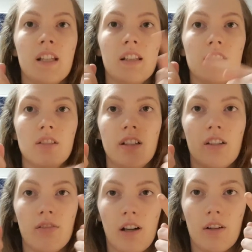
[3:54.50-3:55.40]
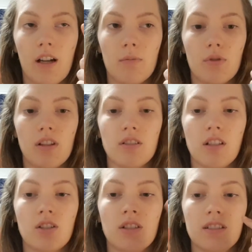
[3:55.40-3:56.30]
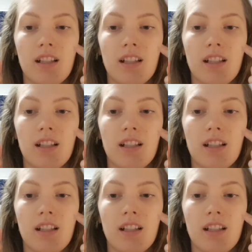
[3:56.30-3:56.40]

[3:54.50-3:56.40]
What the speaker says: there's only a 3-hour gap between the sessions,